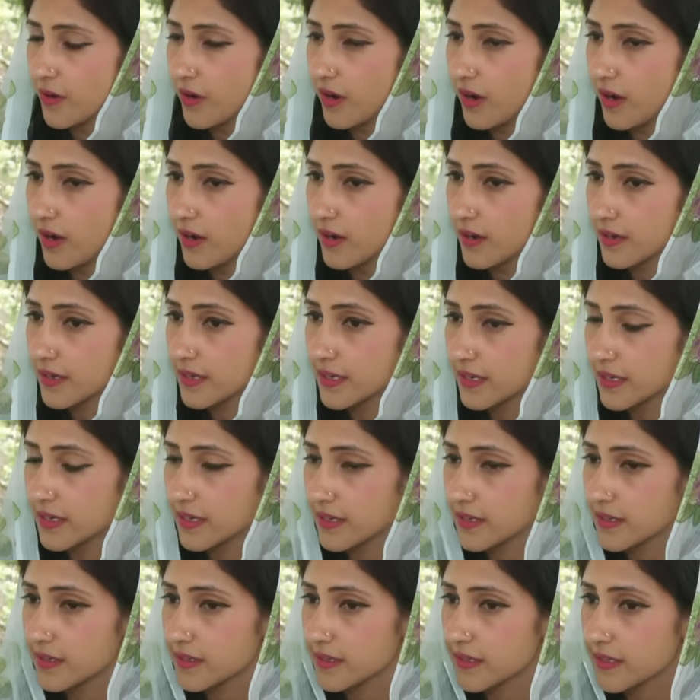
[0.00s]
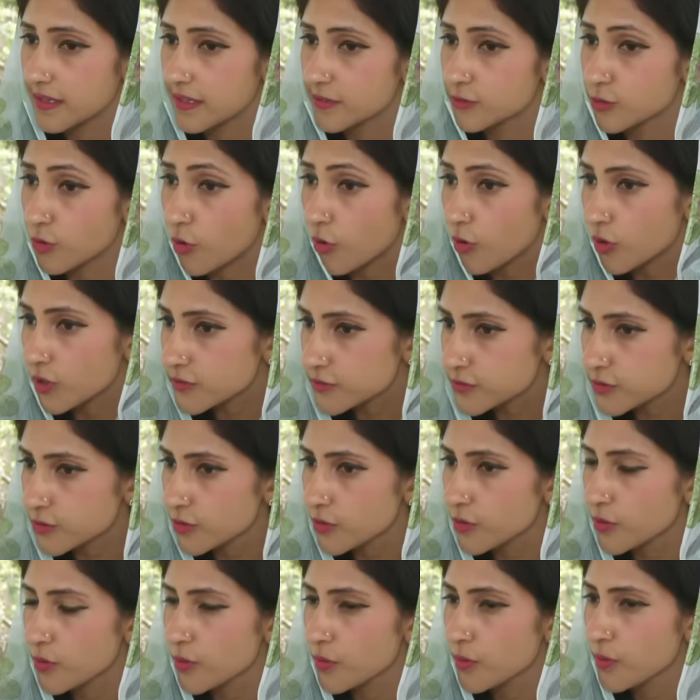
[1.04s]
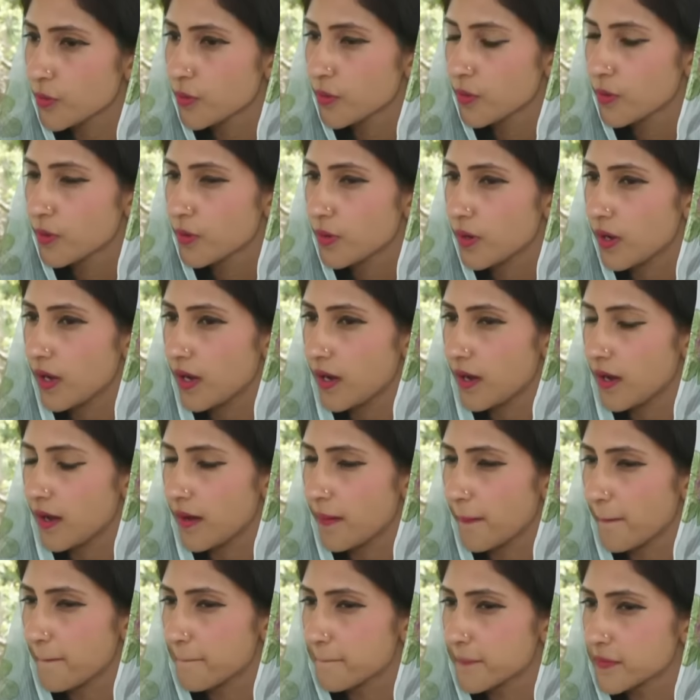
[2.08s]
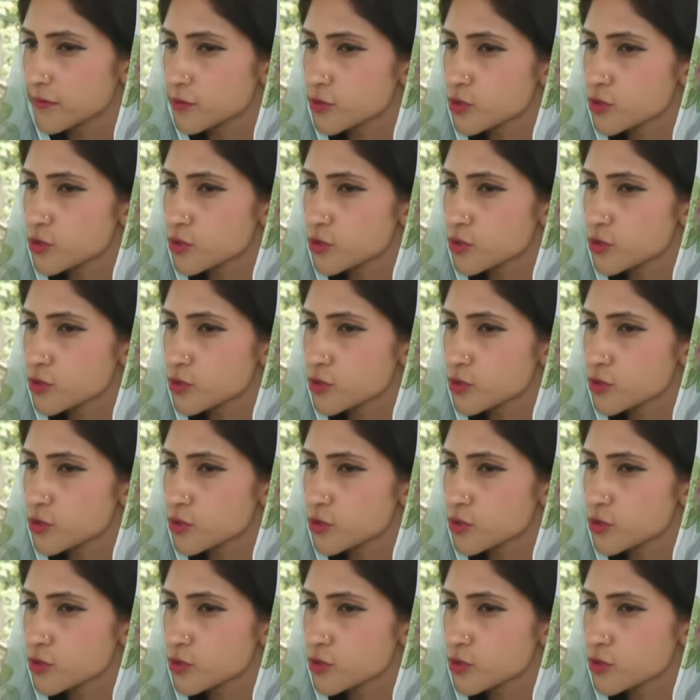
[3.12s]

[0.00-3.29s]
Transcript: uh, is also um,